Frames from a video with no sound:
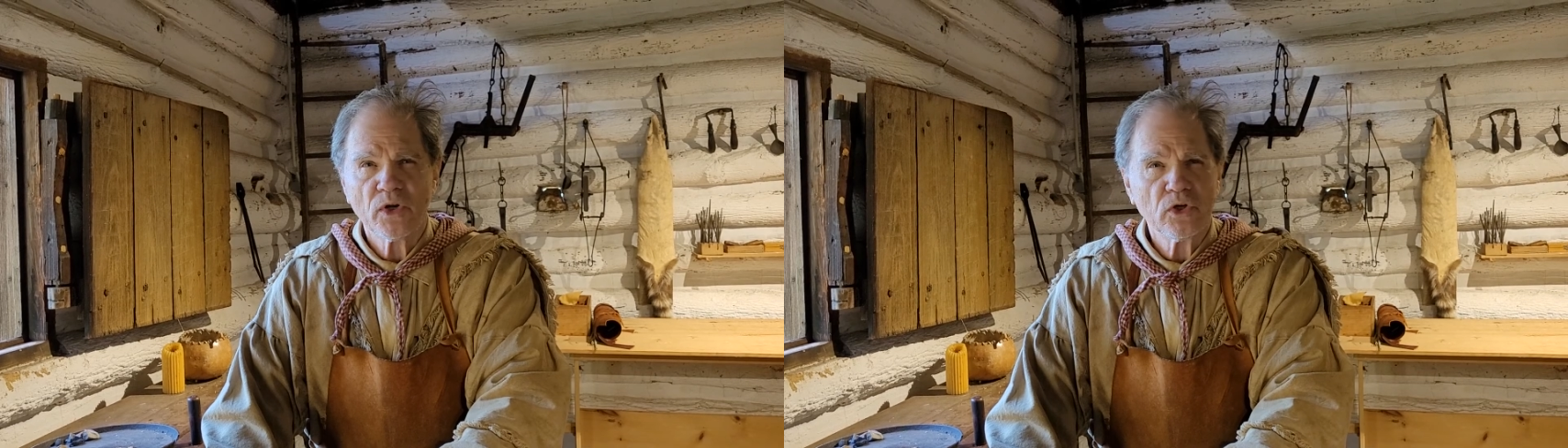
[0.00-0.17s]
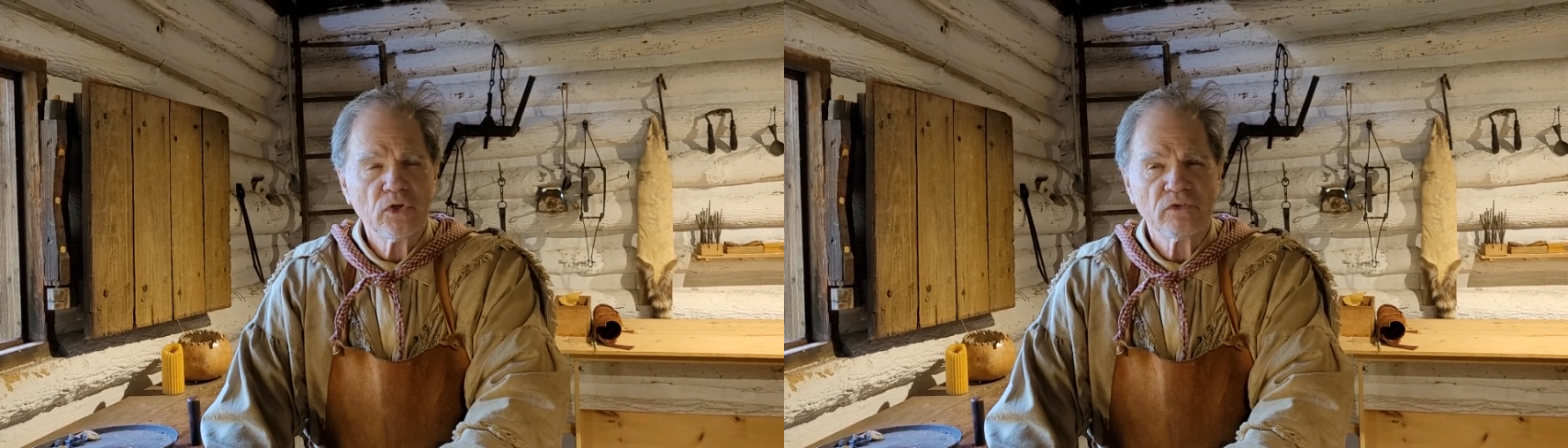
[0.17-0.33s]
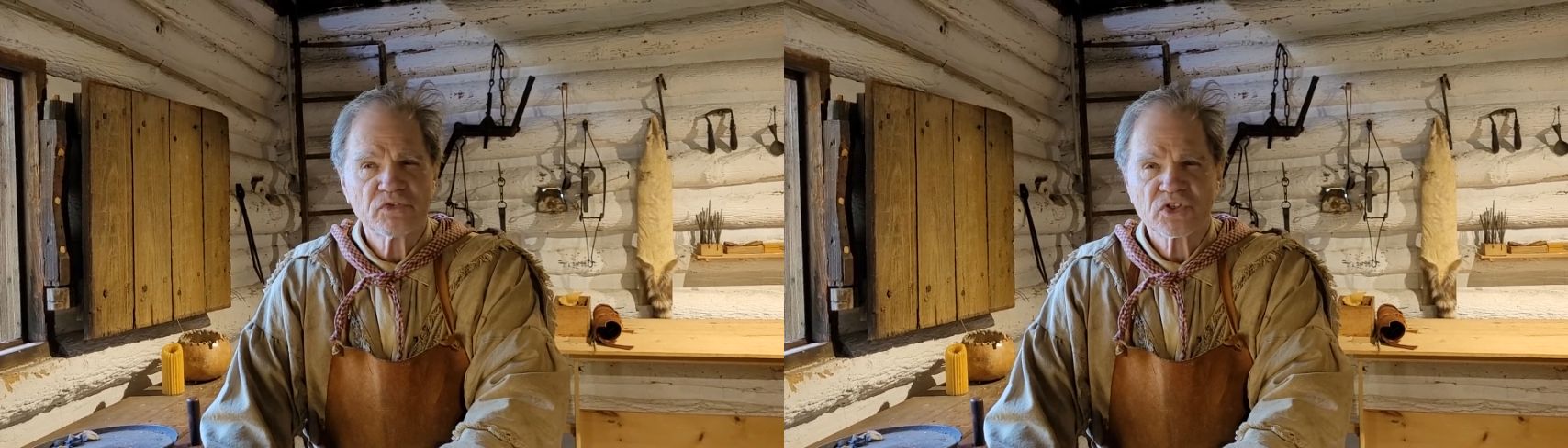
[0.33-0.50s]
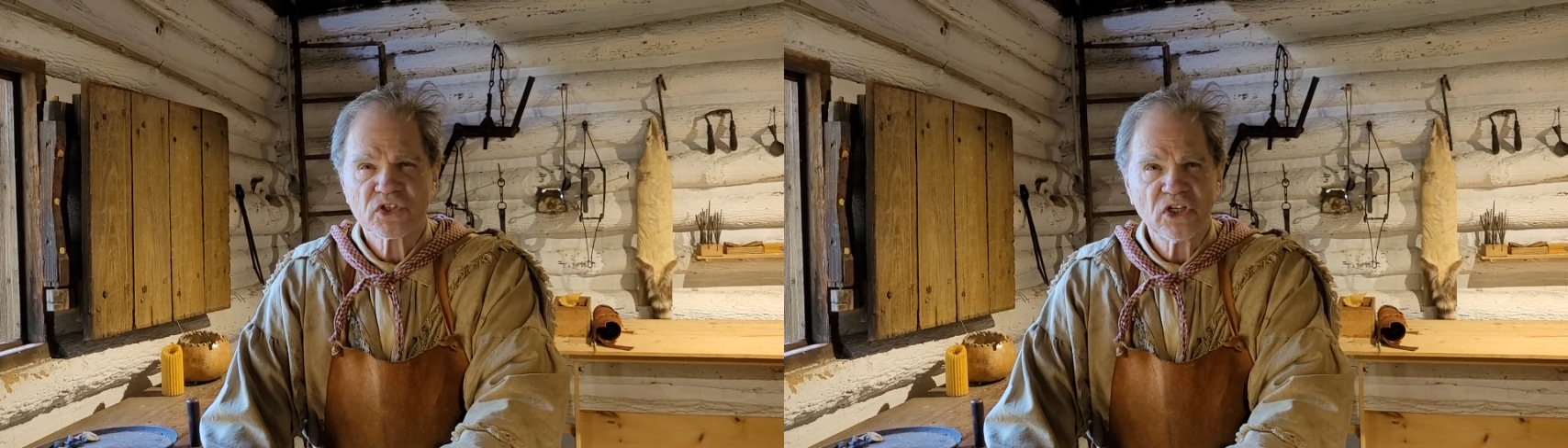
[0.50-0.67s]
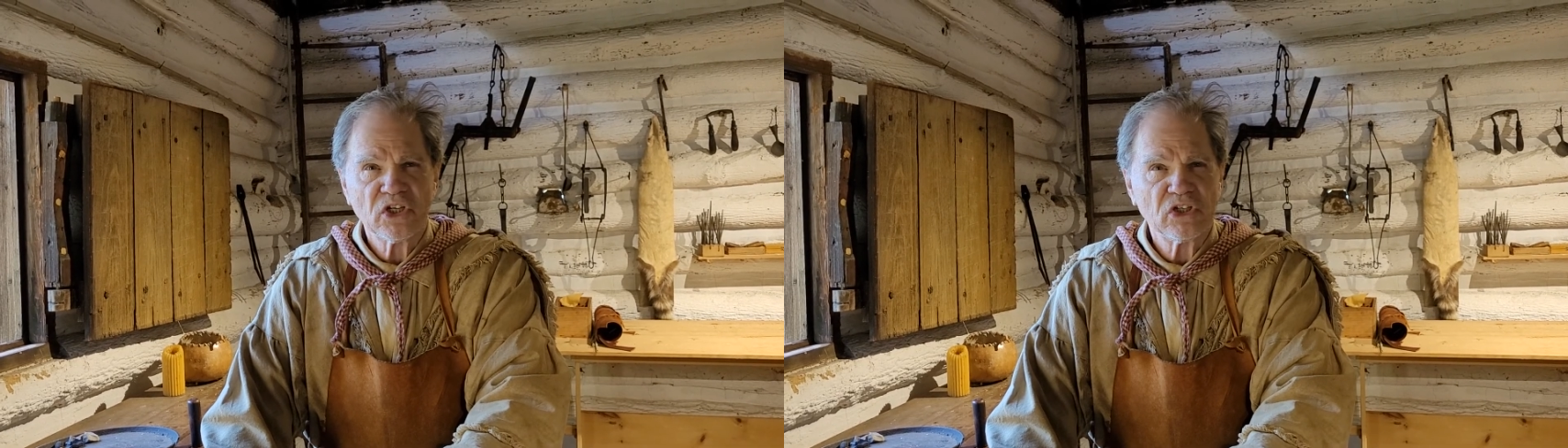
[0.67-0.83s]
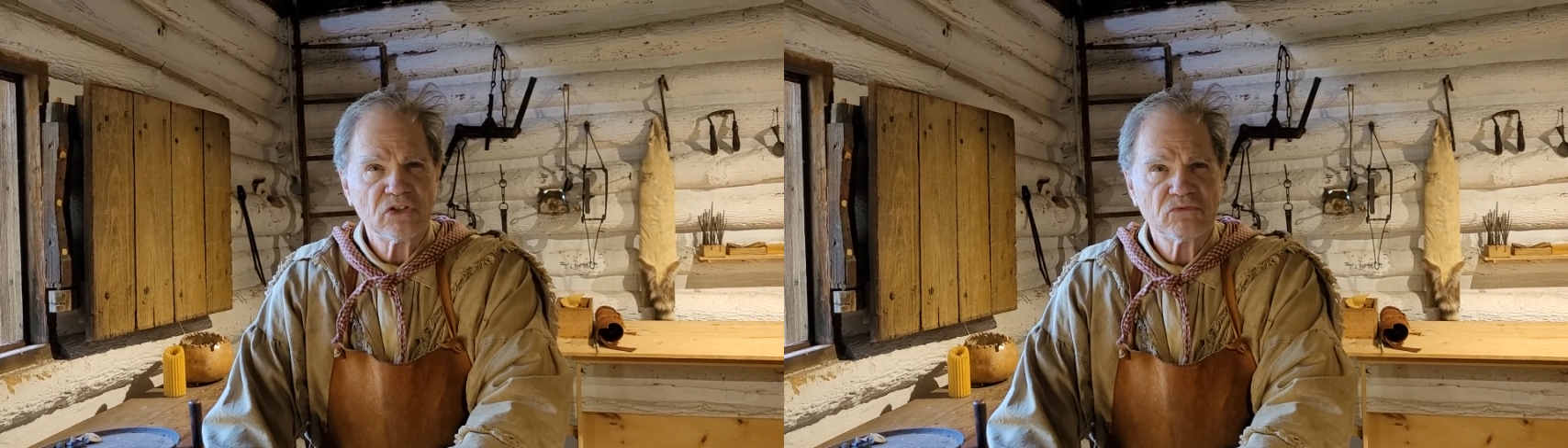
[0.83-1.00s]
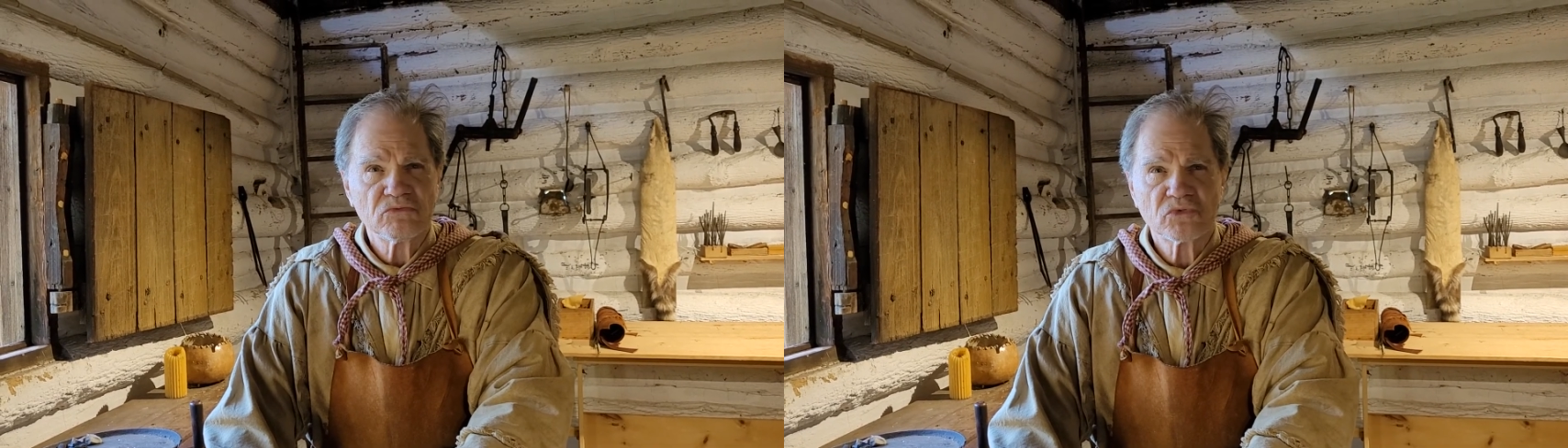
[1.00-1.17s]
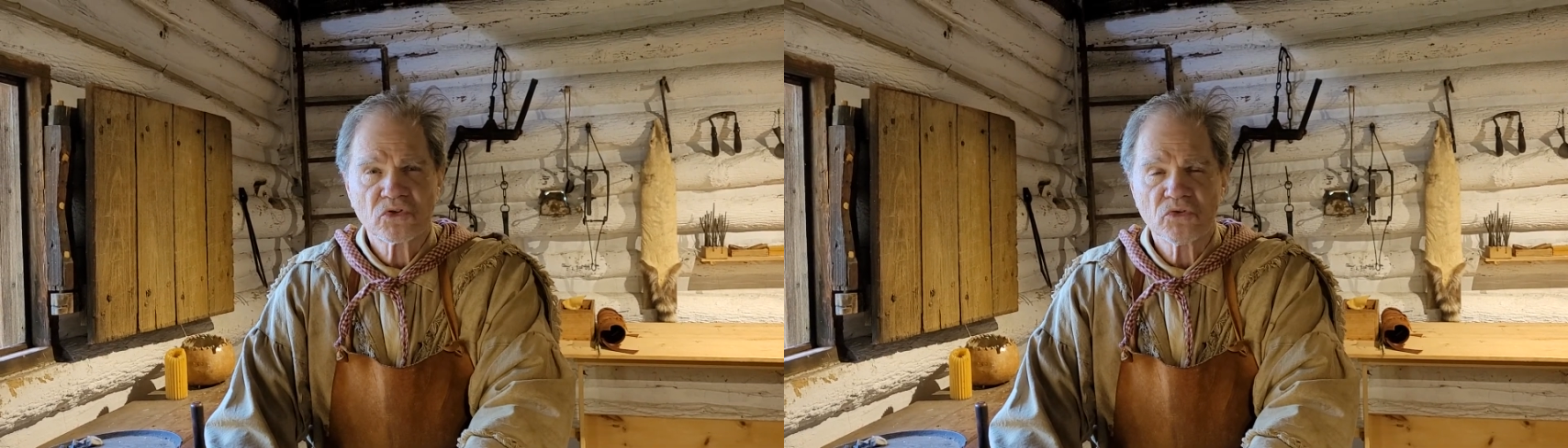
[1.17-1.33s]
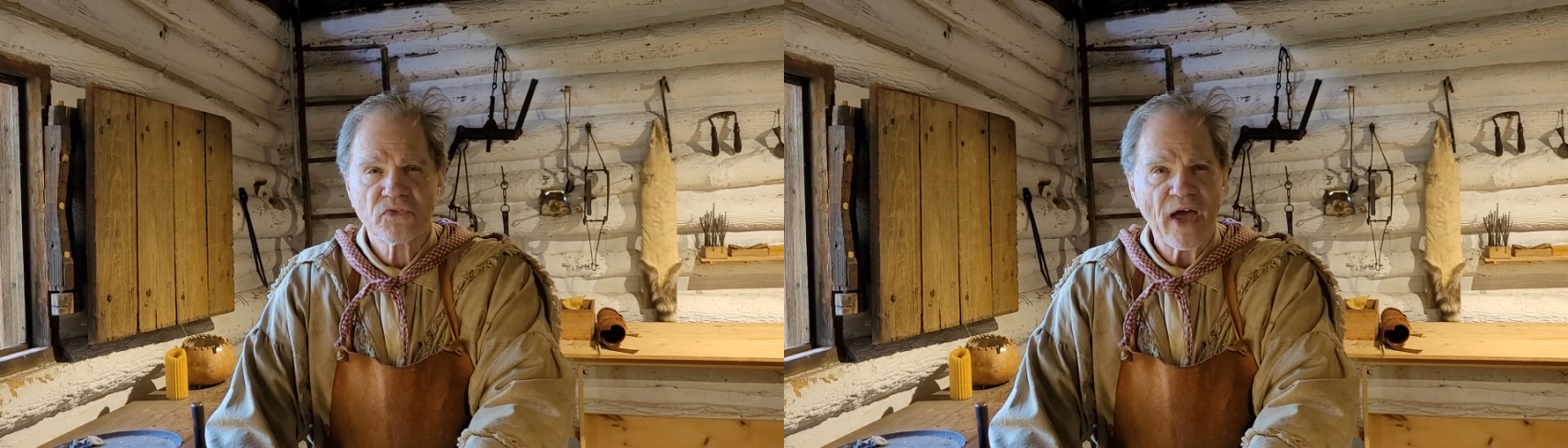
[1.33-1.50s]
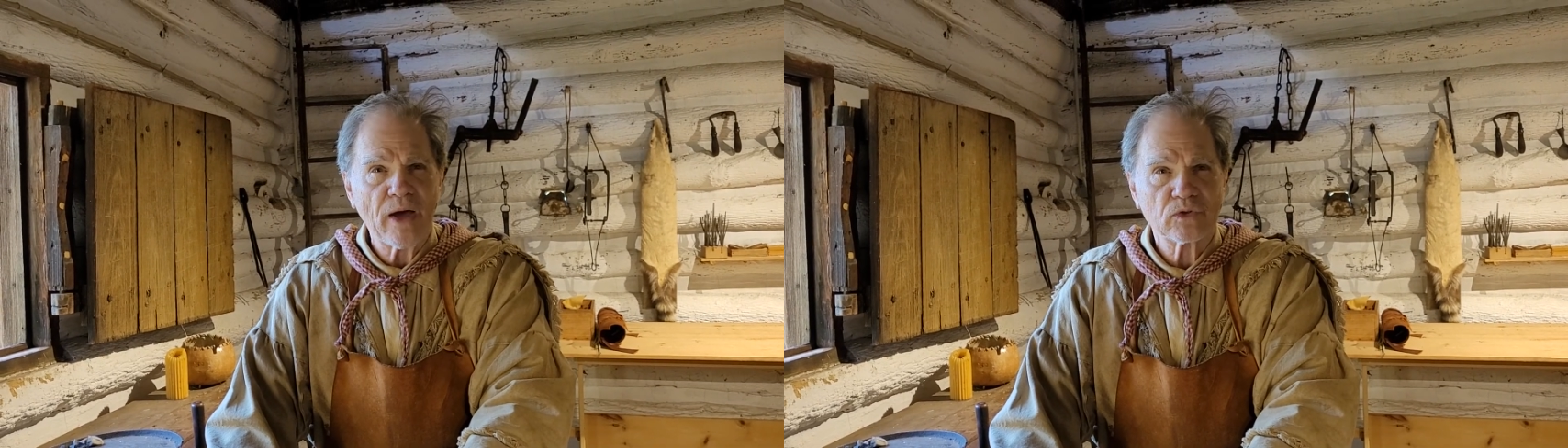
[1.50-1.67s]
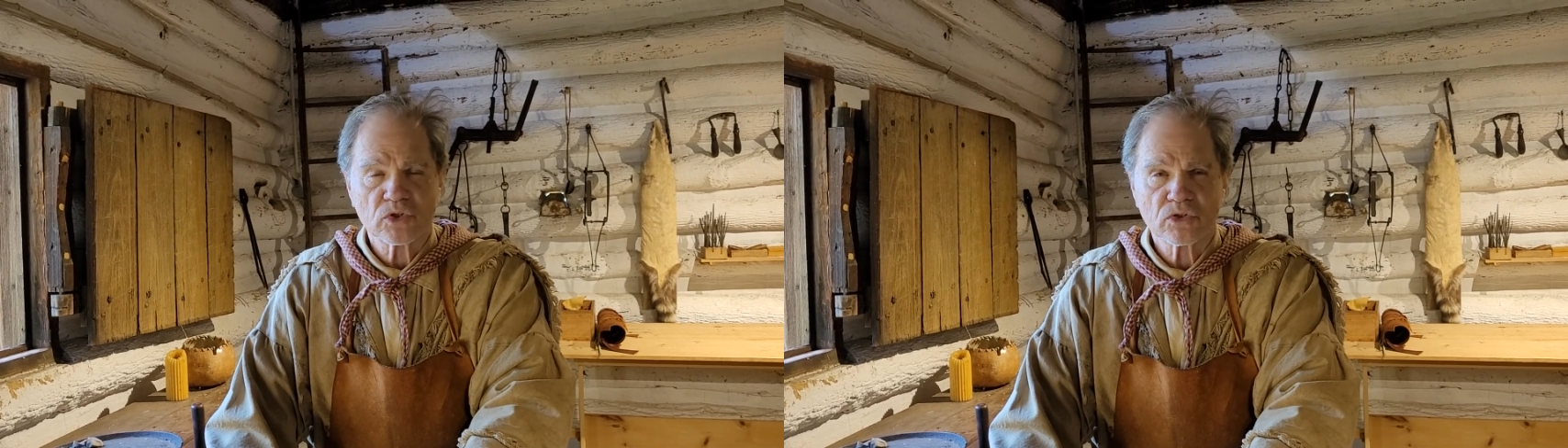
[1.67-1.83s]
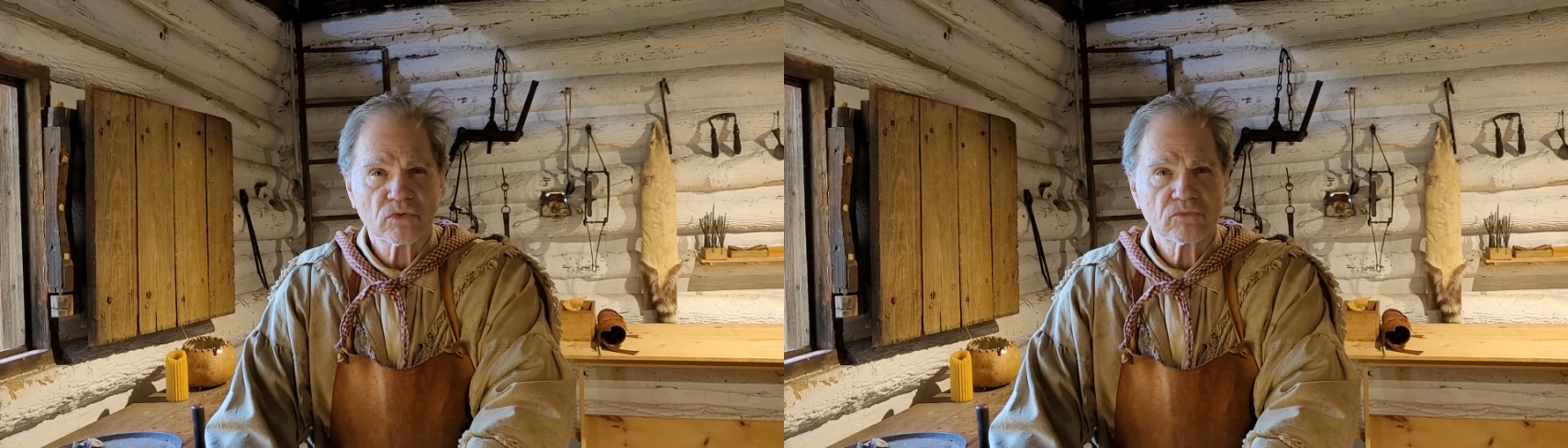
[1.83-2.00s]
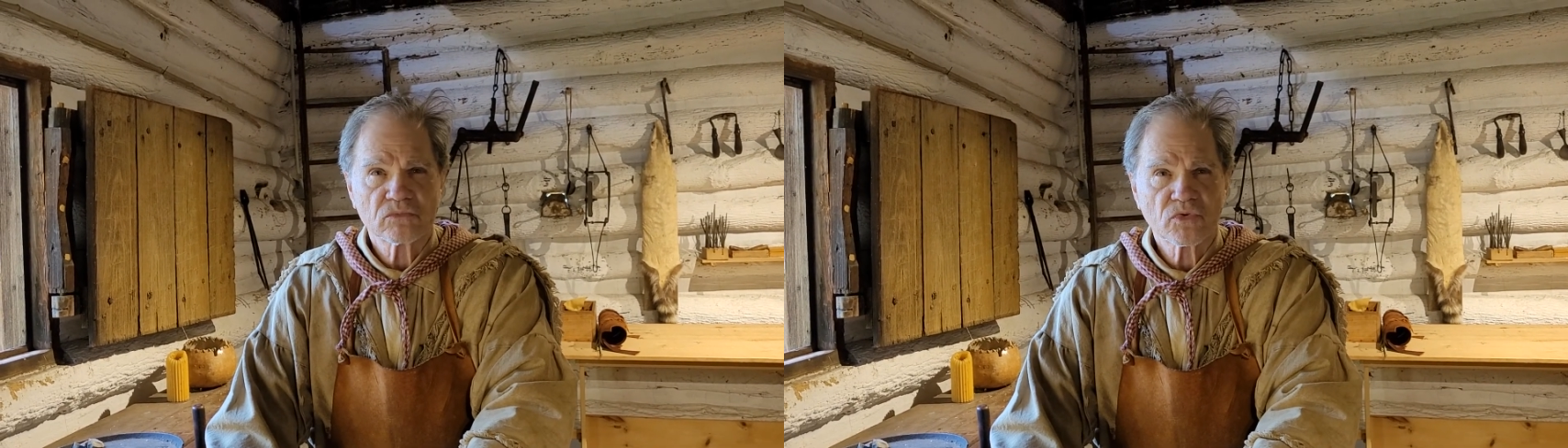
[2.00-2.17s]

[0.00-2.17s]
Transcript: you'd have seen 2,000,